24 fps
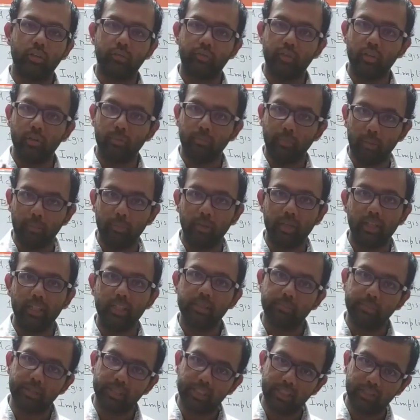your memory
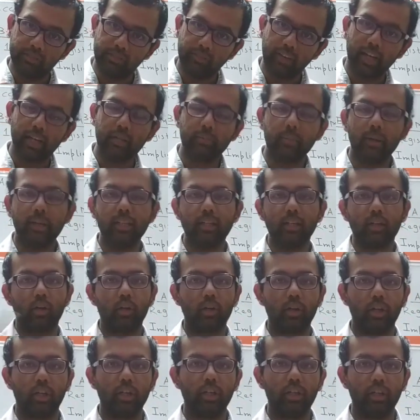specified by the
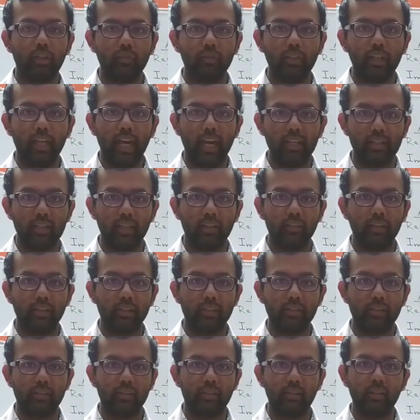content of the HL
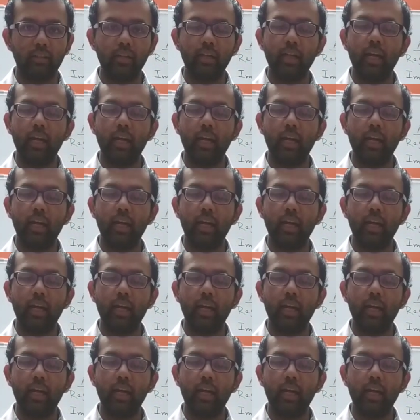register,